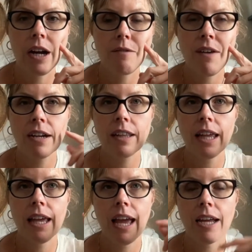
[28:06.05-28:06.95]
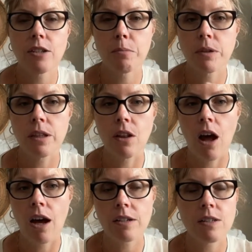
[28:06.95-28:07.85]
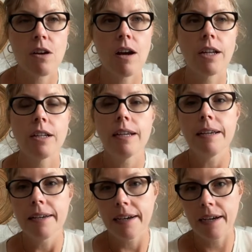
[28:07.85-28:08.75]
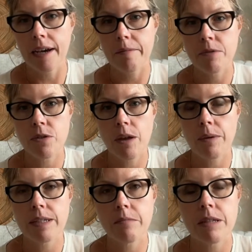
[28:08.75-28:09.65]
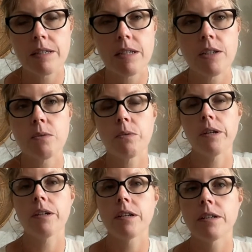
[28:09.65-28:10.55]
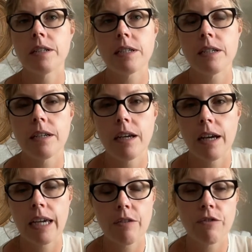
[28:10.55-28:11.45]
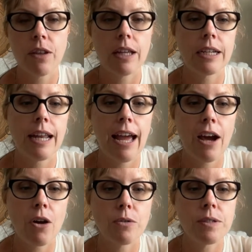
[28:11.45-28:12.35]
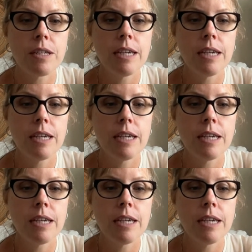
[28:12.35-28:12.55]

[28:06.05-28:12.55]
In fact, they had to put the locks on so that way some of the cities wouldn't get flooded out.